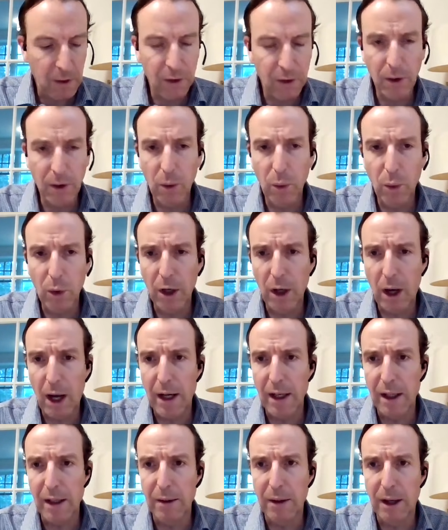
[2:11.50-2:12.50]
So you know
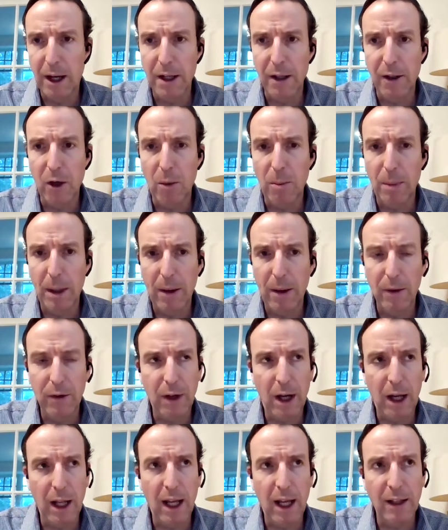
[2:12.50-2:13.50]
how do you how do you go about?
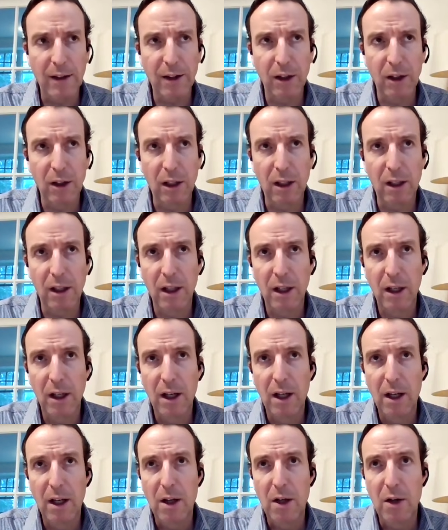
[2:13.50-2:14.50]
So I like to look
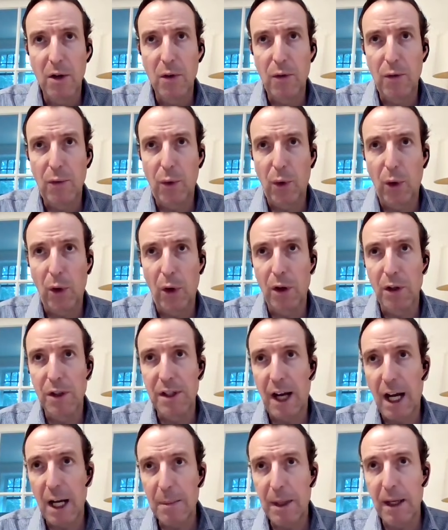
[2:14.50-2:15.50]
for
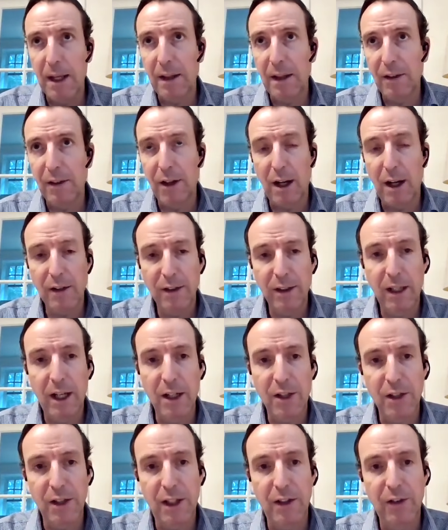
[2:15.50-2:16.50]
timing the stock
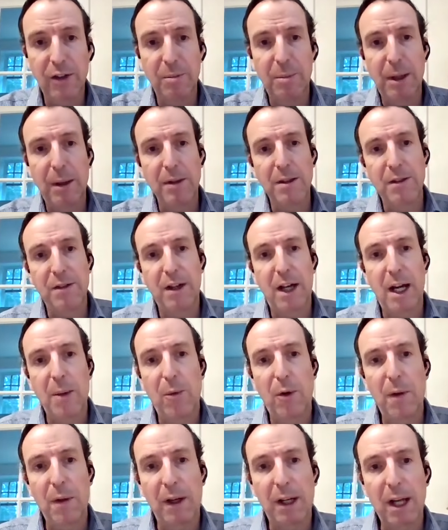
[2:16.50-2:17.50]
selection as to periods of
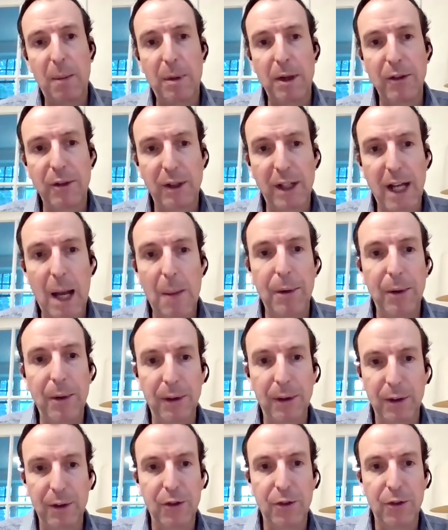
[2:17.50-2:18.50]
time where the companies are
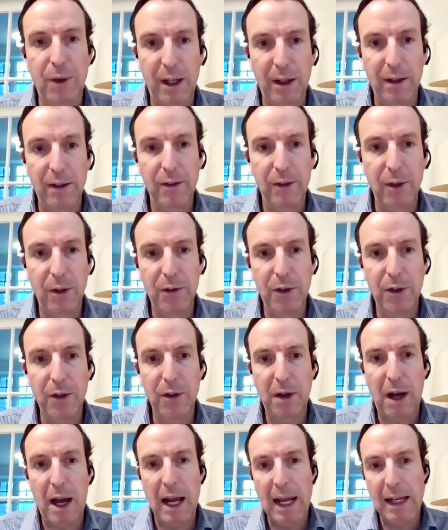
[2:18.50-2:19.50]
capital constrained. So if
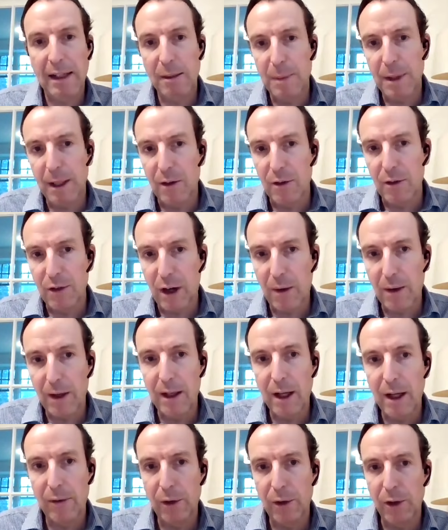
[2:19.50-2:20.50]
you're, I like to be
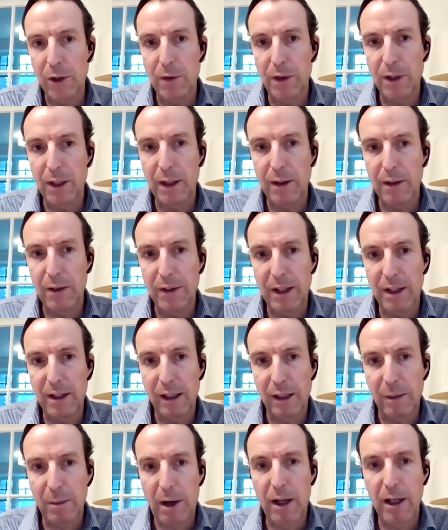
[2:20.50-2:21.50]
contrarian. I've learned over the years that in
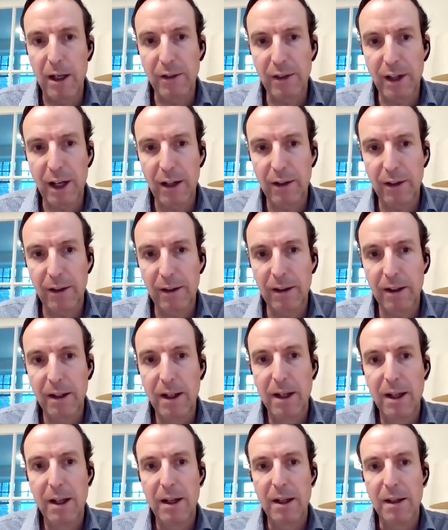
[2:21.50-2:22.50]
the commodity sector,
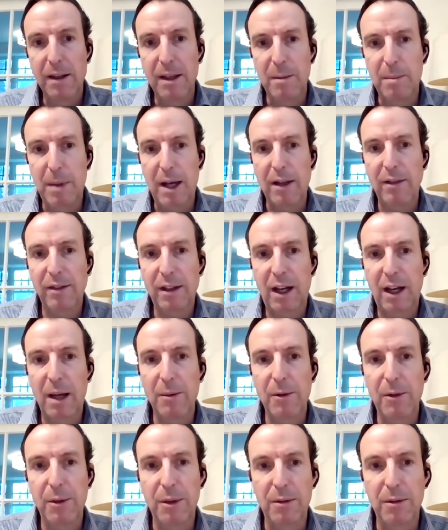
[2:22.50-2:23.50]
the best
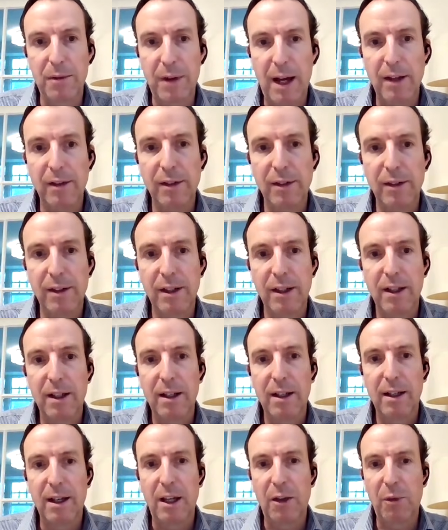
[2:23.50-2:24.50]
time to invest
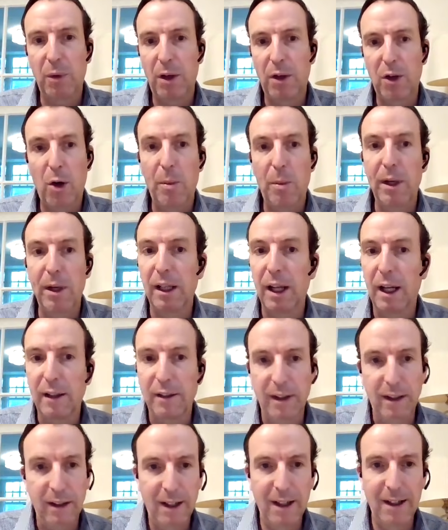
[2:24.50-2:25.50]
is when nobody
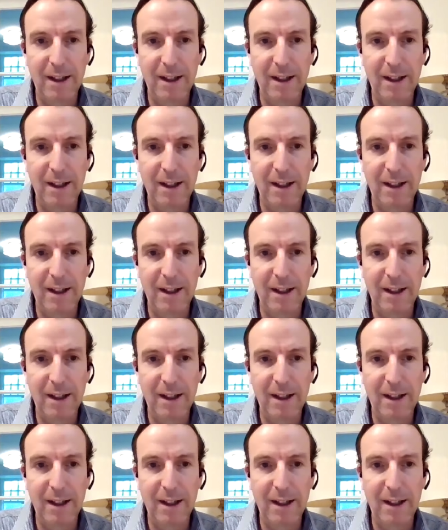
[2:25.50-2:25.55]
likes it.